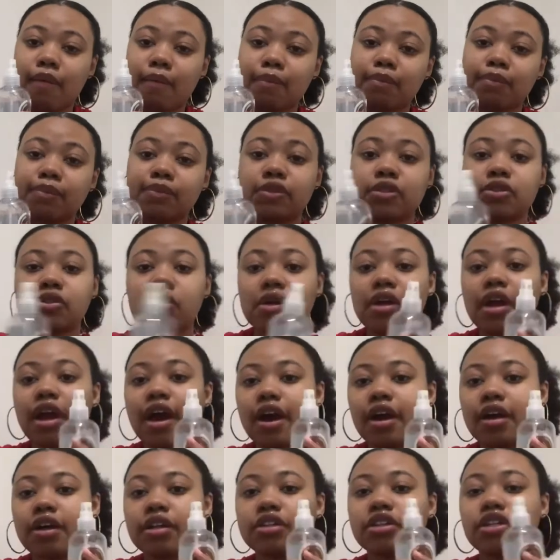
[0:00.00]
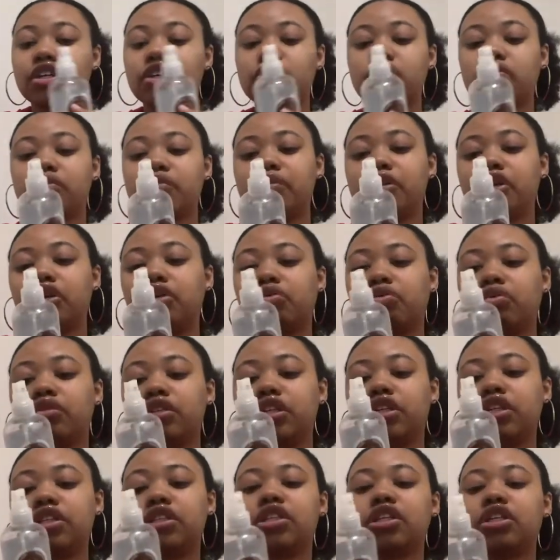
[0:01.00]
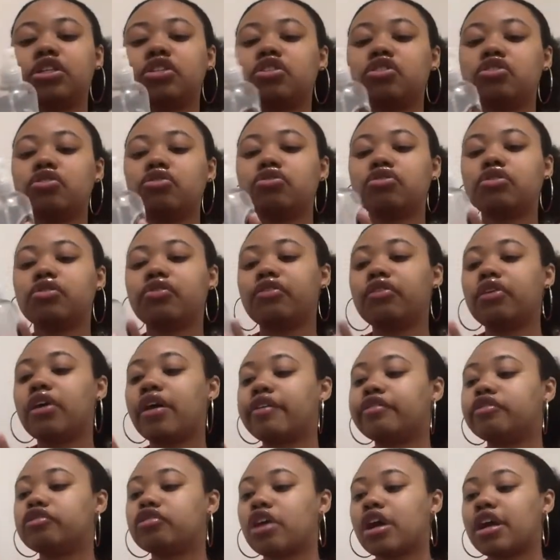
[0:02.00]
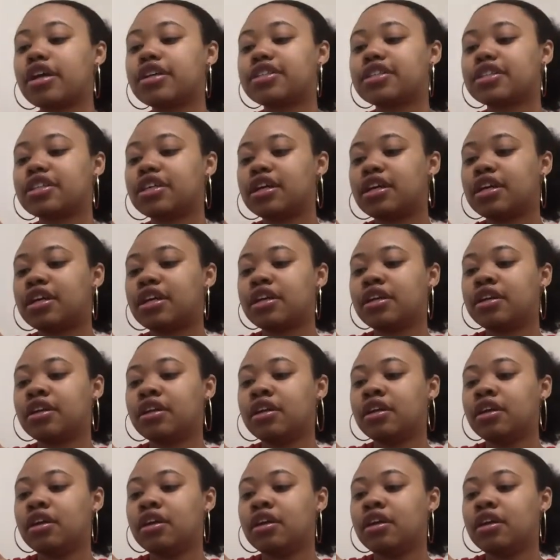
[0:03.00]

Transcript: So yeah, this would be a really good thing to use if you have dry skin